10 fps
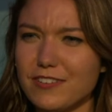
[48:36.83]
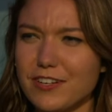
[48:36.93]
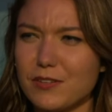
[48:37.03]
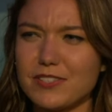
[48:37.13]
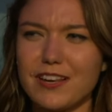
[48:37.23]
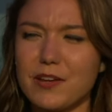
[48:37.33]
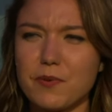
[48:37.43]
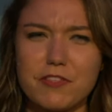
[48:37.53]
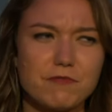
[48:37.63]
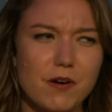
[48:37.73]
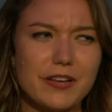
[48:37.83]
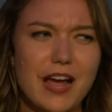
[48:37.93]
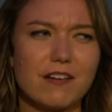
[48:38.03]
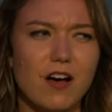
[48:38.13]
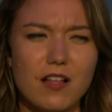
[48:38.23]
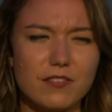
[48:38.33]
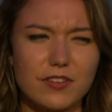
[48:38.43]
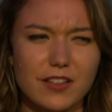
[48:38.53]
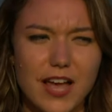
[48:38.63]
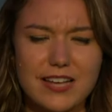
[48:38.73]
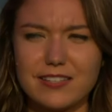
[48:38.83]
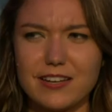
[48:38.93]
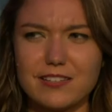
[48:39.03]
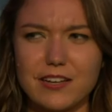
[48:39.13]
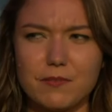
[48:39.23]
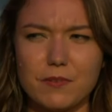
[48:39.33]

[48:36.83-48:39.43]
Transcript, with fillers: you know, suddenly we're throwing out all of the classics and